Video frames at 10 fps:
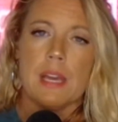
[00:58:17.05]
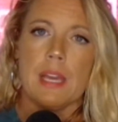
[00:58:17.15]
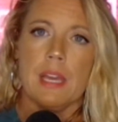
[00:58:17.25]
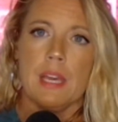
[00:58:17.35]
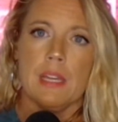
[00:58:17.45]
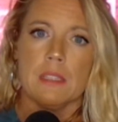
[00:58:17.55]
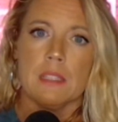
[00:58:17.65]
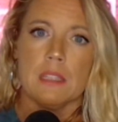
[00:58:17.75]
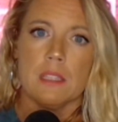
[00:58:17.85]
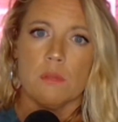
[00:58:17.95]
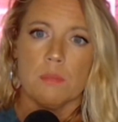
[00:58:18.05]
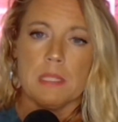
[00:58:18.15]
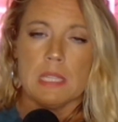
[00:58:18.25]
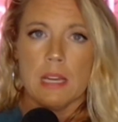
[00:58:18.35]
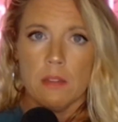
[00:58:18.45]
and that there would be
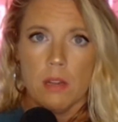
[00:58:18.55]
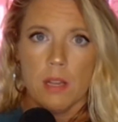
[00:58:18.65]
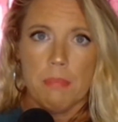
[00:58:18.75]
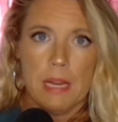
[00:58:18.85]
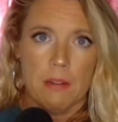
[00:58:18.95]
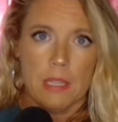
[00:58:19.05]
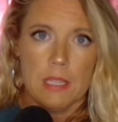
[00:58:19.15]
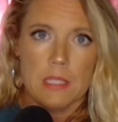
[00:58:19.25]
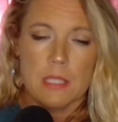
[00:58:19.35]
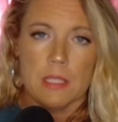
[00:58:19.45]
dialogue about it.